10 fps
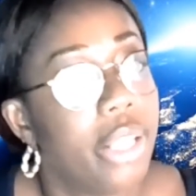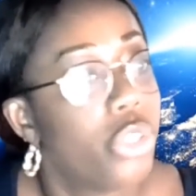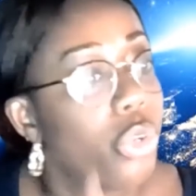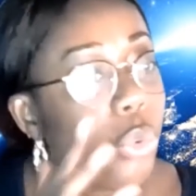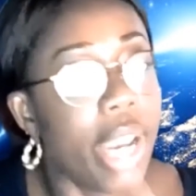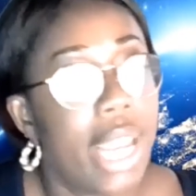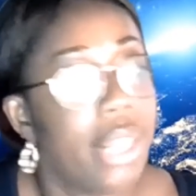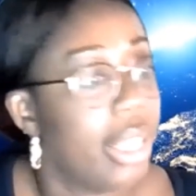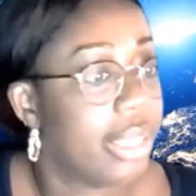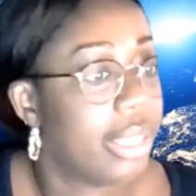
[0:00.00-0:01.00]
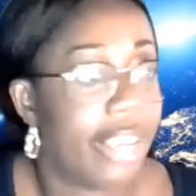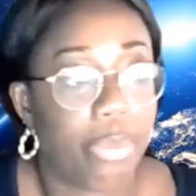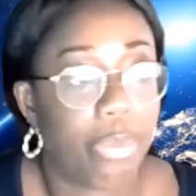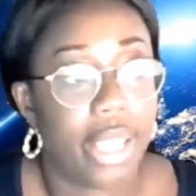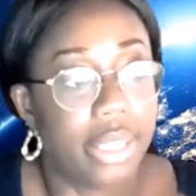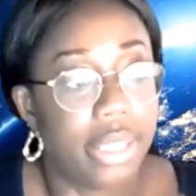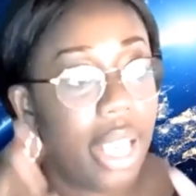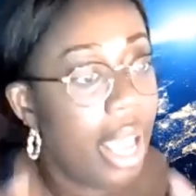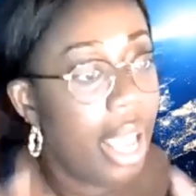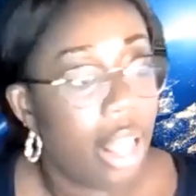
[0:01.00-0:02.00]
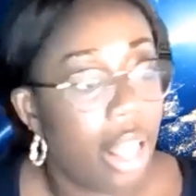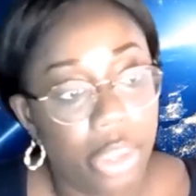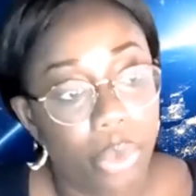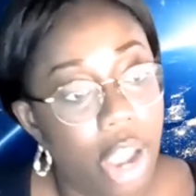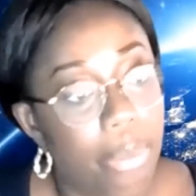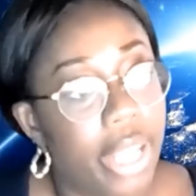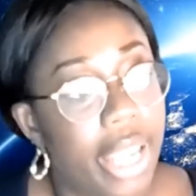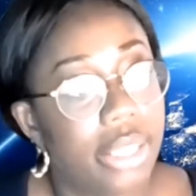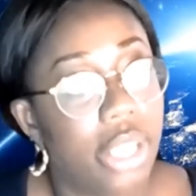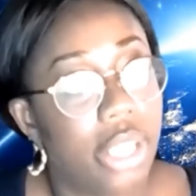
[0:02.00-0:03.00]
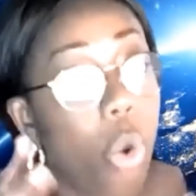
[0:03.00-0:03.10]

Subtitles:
So creating that safe space, healthy workplace